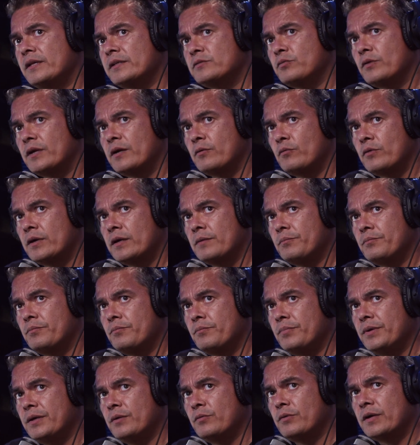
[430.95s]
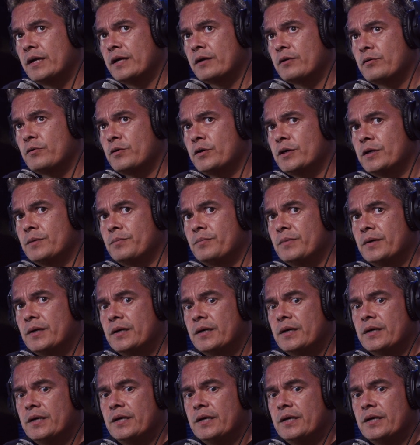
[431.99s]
that's what I want to be when I grow up,"